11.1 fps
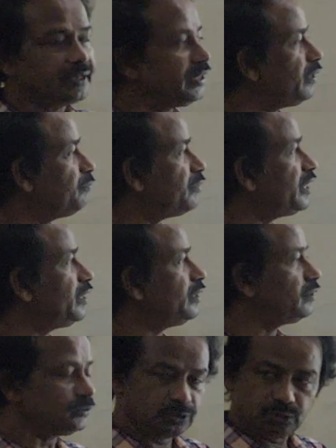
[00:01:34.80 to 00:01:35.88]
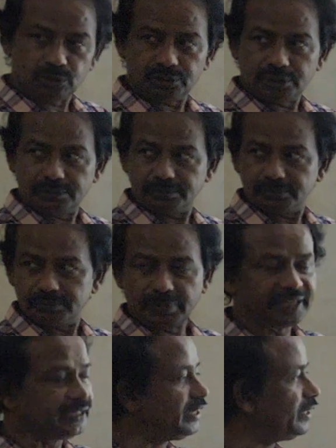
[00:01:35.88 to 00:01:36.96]
d phi 2
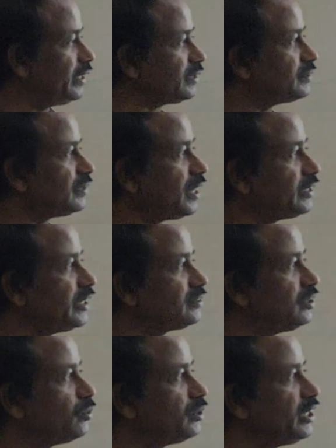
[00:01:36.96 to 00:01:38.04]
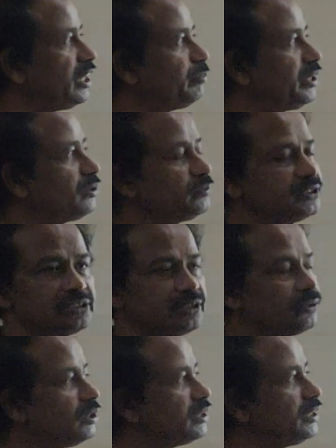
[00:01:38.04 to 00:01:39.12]
by dx at x equal to a by 2, which is
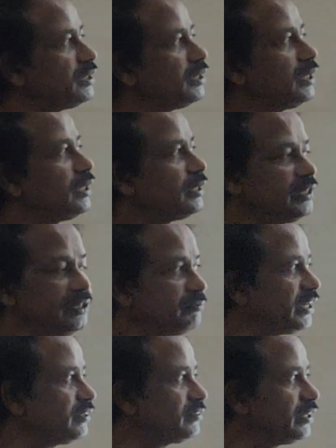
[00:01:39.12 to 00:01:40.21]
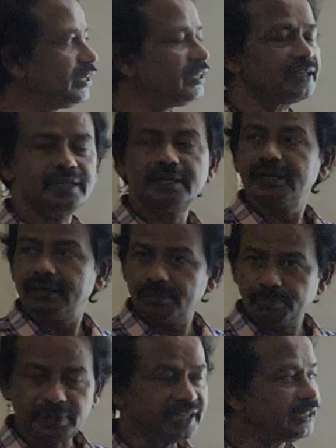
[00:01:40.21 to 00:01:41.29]
equal to d phi 3
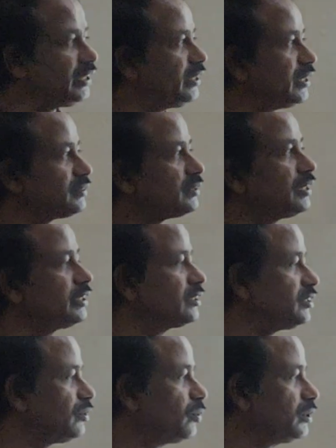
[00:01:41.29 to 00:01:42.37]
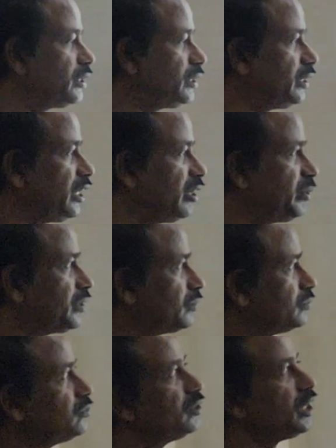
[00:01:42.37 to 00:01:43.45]
by dx at x equal to a by
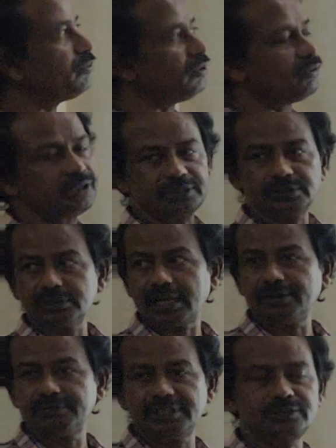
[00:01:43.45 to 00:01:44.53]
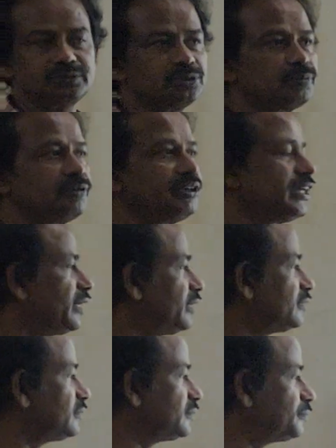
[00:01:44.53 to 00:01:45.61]
2. So now you are going to have these two boundary
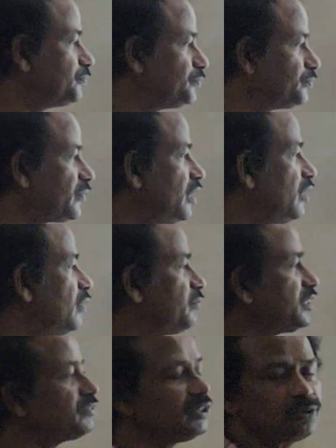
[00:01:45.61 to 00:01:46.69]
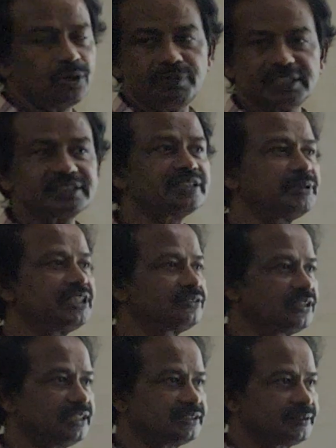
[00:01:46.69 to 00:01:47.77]
conditions. First we will go for the symmetric
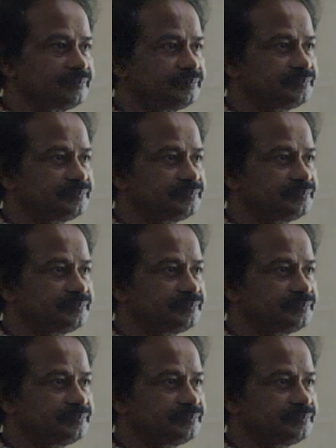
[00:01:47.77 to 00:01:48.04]
solution.